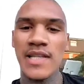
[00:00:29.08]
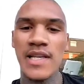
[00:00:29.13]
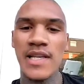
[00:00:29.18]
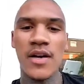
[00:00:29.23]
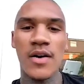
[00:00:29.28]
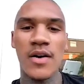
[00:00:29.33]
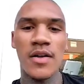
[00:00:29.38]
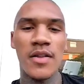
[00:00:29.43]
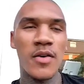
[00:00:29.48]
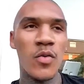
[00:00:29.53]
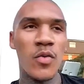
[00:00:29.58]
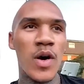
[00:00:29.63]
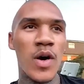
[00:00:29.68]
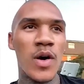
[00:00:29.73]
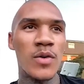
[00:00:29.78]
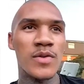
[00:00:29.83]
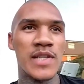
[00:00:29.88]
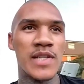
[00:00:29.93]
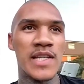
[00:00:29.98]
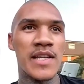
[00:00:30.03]
the
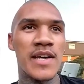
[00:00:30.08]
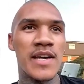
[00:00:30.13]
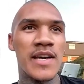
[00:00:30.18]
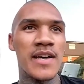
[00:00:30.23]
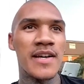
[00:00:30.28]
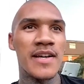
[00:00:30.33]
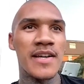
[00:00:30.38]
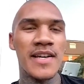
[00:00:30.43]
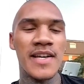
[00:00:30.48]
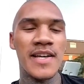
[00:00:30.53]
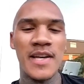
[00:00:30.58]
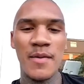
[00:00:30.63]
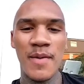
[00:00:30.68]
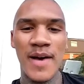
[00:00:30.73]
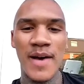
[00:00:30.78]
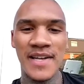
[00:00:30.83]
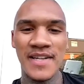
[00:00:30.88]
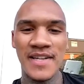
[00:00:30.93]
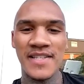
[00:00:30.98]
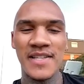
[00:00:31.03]
world's in a
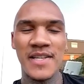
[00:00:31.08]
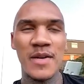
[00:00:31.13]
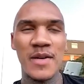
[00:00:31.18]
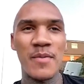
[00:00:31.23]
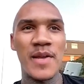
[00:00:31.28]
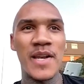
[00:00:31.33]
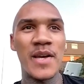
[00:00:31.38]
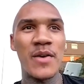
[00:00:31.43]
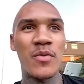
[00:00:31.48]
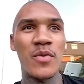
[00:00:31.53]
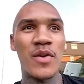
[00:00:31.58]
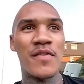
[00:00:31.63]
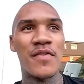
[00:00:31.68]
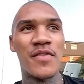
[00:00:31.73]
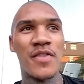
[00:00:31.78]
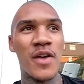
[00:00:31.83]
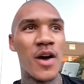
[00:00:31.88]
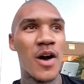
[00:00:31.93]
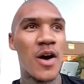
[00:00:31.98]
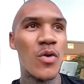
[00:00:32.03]
madness at the minute with
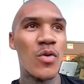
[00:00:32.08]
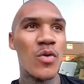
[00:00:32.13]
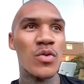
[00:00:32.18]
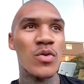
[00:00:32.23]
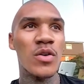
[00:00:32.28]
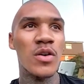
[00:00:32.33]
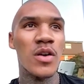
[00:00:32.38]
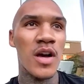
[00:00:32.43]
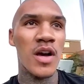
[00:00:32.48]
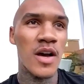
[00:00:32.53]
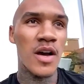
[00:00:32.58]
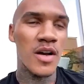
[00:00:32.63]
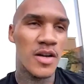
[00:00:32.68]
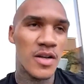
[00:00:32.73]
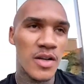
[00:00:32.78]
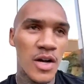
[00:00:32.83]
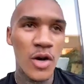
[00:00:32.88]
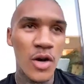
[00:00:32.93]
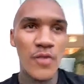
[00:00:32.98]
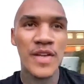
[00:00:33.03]
the whole
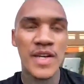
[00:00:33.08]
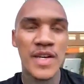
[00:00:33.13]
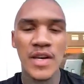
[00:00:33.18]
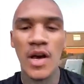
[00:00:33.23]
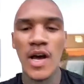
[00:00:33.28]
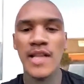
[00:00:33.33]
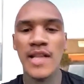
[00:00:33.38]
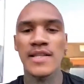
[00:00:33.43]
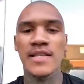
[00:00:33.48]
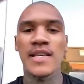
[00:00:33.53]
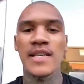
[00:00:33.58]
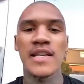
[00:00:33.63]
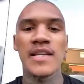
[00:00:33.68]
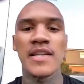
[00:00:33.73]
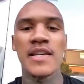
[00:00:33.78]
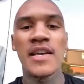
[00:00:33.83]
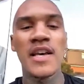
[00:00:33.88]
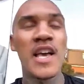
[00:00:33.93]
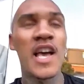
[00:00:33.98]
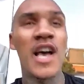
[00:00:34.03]
COVID-19,
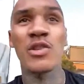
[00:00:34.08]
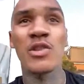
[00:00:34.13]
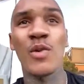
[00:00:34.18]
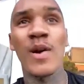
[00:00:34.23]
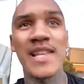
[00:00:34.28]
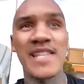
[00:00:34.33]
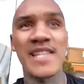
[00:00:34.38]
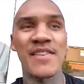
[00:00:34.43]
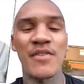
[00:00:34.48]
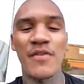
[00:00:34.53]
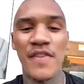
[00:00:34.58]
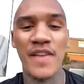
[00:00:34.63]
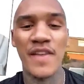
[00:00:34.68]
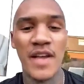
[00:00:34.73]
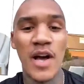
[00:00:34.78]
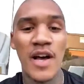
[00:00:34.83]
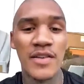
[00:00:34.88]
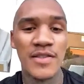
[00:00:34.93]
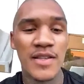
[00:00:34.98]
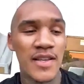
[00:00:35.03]
as well as everything
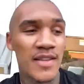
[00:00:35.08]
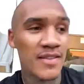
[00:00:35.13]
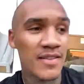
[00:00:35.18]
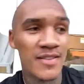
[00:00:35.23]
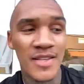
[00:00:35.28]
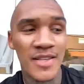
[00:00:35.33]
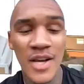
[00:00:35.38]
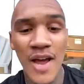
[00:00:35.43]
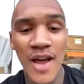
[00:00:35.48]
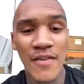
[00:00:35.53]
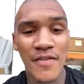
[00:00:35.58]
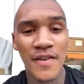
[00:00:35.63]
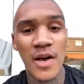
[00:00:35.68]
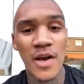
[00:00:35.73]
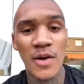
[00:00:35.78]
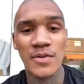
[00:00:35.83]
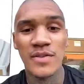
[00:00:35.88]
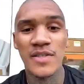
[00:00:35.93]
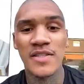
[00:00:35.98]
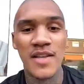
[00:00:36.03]
else, everything
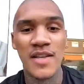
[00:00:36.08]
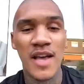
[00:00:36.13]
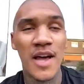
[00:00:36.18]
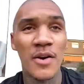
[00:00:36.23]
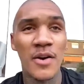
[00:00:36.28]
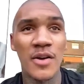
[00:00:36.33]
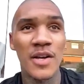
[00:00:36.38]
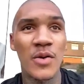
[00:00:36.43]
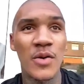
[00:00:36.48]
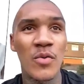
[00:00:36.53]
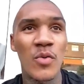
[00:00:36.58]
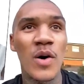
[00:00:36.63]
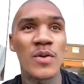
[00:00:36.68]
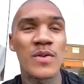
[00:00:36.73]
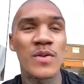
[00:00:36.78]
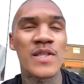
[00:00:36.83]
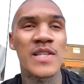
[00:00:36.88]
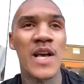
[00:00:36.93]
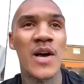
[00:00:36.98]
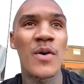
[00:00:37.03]
else that's going on in the world.
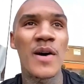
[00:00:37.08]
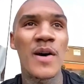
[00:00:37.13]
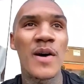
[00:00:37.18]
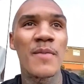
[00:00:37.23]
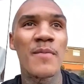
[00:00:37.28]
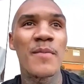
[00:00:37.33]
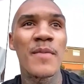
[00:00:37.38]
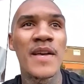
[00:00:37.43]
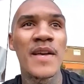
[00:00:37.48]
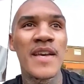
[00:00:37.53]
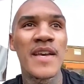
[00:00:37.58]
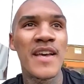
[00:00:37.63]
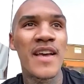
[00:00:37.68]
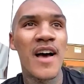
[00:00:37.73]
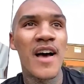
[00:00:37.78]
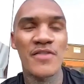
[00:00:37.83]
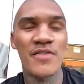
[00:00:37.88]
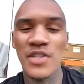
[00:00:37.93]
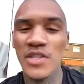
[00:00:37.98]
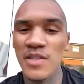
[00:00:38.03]
So
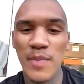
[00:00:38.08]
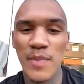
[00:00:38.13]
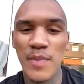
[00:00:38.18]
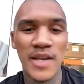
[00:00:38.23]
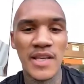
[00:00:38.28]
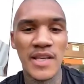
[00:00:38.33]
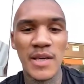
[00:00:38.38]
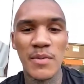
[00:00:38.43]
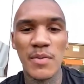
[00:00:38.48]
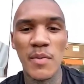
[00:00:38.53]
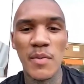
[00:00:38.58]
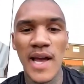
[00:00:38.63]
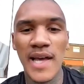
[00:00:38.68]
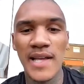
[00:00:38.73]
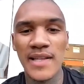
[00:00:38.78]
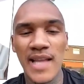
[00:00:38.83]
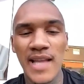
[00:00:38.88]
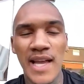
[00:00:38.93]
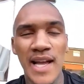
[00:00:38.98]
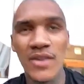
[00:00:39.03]
I've just been keeping my
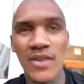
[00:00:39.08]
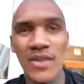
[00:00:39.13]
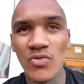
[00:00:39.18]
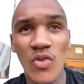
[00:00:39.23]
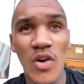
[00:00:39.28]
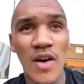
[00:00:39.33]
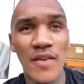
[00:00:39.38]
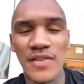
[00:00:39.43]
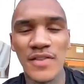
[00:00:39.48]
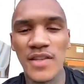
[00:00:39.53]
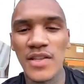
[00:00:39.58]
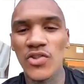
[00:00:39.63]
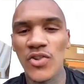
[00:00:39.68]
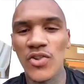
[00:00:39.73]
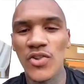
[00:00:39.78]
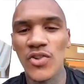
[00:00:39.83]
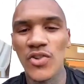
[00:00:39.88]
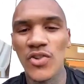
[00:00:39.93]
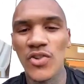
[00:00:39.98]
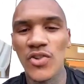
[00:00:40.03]
head down, grafting,
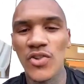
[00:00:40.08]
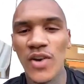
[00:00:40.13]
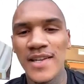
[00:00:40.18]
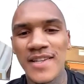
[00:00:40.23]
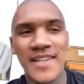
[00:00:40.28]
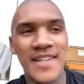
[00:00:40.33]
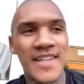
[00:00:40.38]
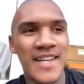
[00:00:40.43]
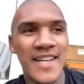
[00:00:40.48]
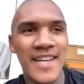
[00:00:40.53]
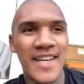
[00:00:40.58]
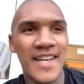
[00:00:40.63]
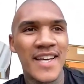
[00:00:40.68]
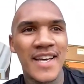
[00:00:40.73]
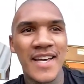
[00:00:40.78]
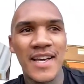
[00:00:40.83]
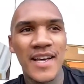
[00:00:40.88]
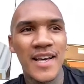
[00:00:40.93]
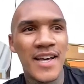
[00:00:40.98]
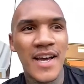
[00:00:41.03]
training,
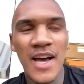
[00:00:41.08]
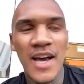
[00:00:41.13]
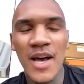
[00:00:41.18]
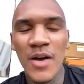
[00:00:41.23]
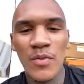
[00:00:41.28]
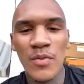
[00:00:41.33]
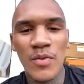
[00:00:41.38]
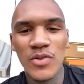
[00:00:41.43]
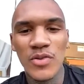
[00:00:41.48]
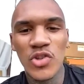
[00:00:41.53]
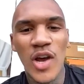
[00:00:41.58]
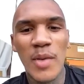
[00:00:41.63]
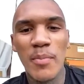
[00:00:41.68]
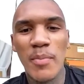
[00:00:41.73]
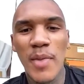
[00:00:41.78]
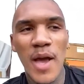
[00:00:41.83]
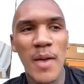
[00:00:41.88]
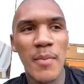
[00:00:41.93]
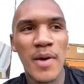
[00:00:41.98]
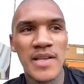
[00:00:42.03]
and
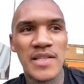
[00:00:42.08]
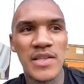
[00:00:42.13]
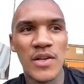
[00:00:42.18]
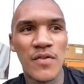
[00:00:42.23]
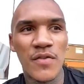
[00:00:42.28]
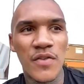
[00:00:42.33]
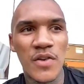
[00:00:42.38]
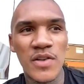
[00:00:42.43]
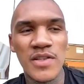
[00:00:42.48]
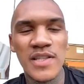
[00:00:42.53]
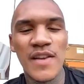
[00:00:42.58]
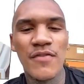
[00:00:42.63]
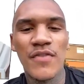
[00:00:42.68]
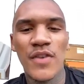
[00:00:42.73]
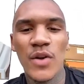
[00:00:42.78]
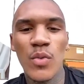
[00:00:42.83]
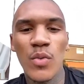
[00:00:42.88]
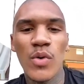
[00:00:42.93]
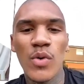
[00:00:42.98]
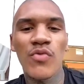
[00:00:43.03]
trying to better myself, because
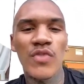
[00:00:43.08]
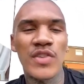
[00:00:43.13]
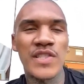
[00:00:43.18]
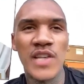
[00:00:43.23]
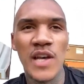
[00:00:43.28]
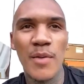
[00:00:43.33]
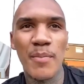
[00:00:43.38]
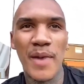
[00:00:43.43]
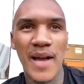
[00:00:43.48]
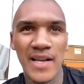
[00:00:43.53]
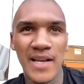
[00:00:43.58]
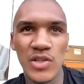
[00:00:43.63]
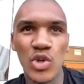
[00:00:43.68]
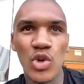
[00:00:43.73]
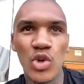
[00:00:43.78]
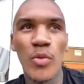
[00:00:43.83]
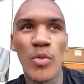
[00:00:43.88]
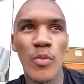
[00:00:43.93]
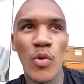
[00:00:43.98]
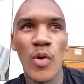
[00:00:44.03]
everything will return back to
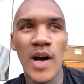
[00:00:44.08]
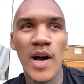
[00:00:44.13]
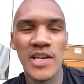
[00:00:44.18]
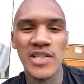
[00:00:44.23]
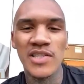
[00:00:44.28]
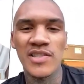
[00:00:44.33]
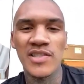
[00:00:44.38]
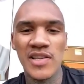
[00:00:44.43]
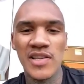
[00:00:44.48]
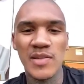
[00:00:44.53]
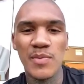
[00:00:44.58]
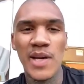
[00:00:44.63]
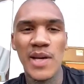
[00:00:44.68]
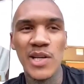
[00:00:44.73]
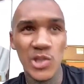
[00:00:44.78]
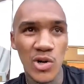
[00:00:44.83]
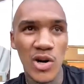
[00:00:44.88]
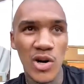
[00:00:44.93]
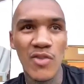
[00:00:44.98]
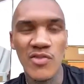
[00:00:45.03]
normal. I just need to make
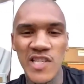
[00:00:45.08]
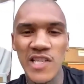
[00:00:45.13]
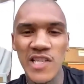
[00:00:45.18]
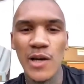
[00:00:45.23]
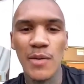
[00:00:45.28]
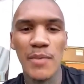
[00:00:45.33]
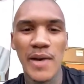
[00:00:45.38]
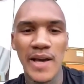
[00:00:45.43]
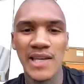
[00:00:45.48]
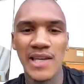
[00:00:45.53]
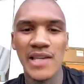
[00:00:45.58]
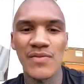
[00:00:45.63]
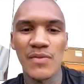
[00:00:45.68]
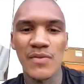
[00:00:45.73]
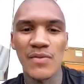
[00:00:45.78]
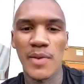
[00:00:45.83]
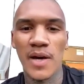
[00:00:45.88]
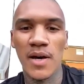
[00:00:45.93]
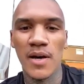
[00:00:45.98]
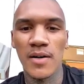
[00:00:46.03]
sure I return back even
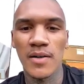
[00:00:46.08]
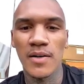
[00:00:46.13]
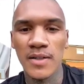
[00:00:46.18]
better.